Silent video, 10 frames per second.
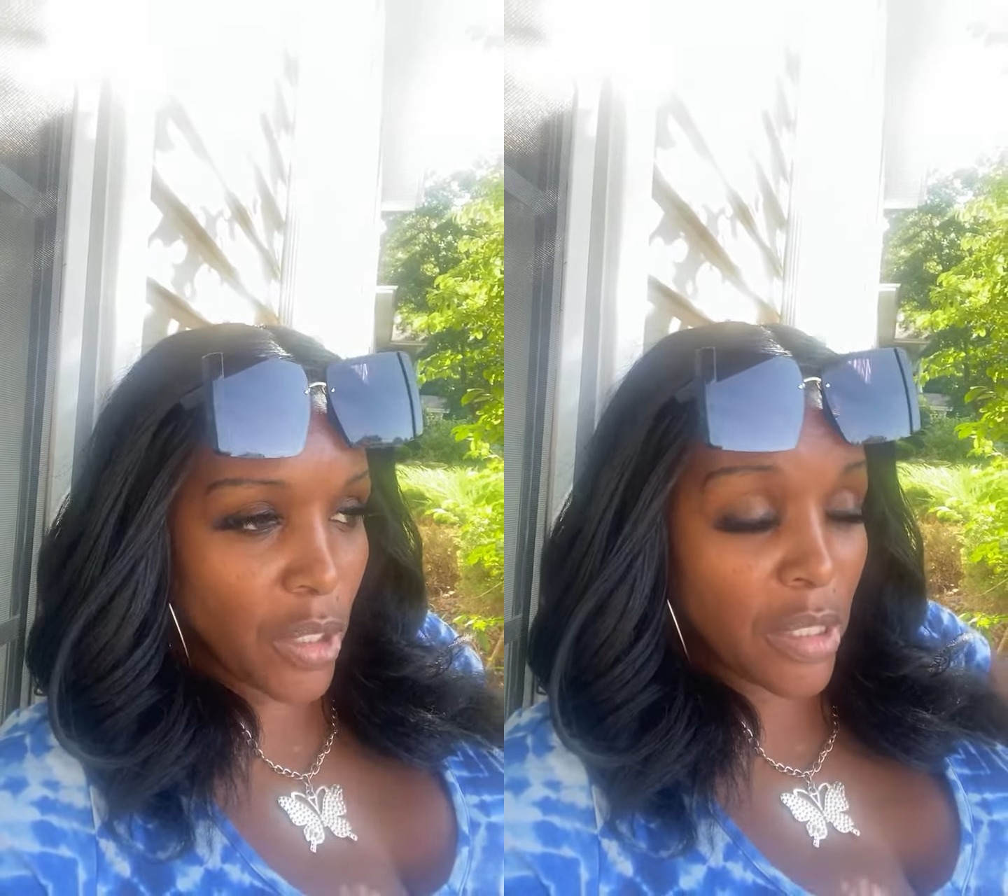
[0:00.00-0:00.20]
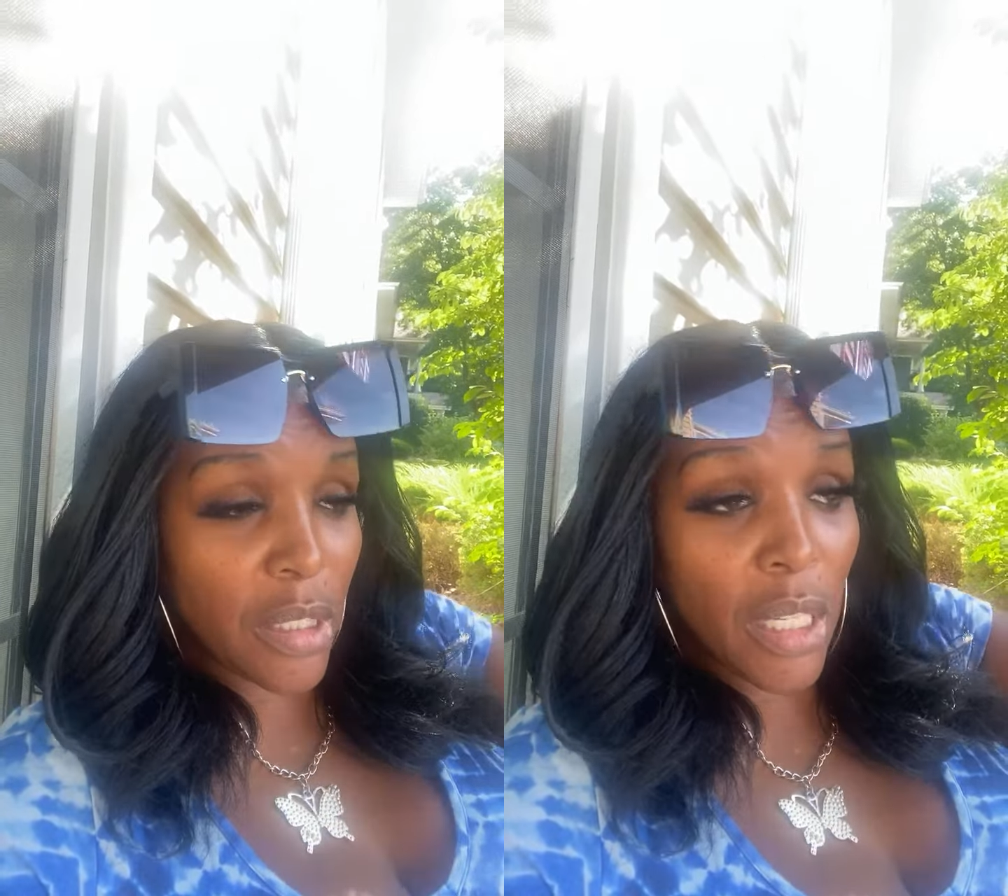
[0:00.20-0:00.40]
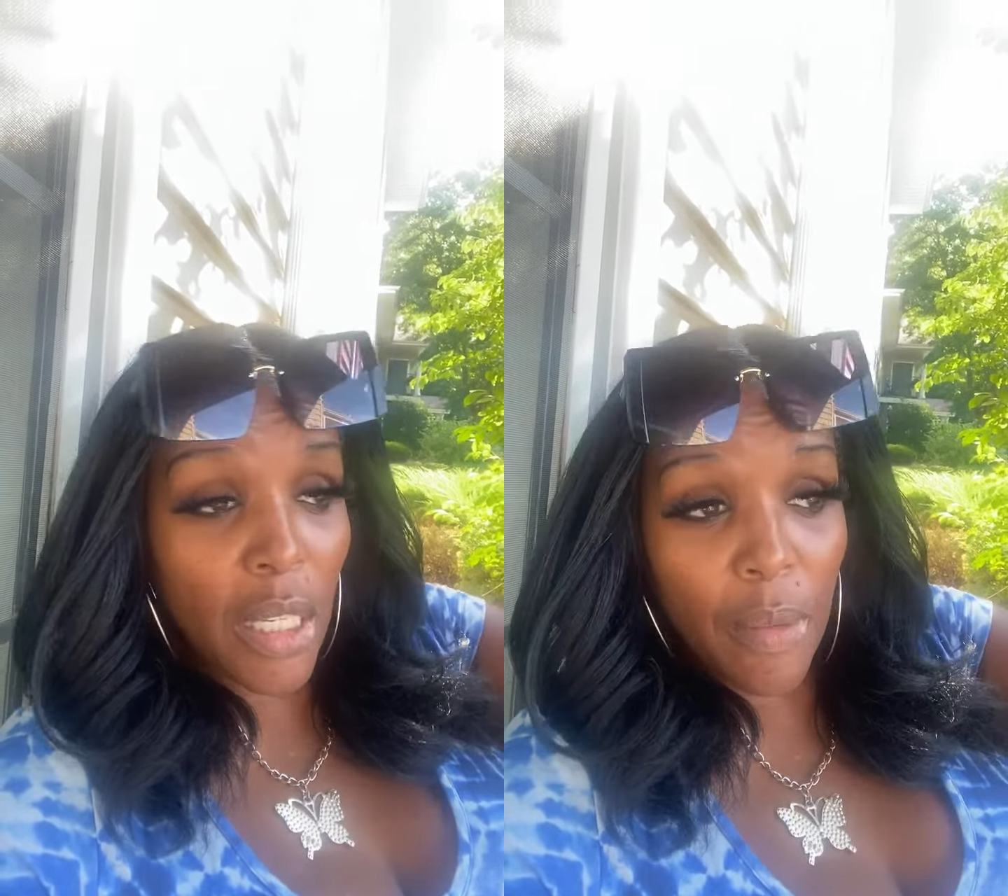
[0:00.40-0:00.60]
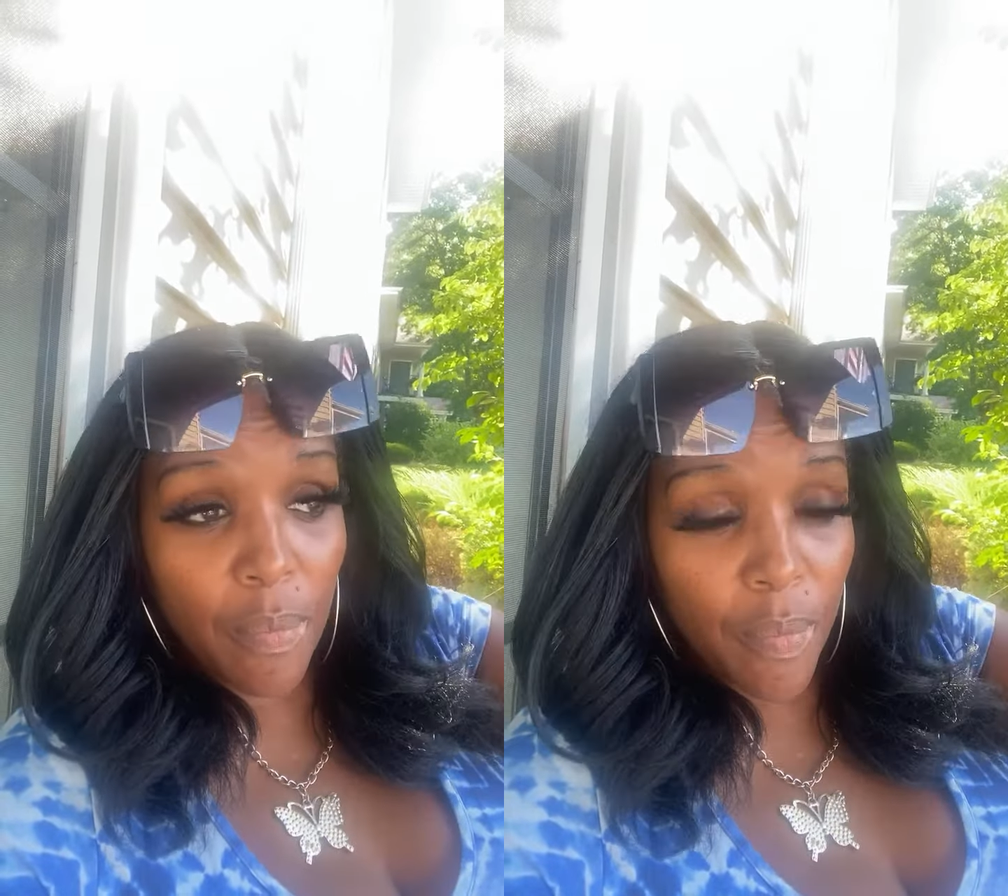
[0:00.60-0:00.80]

team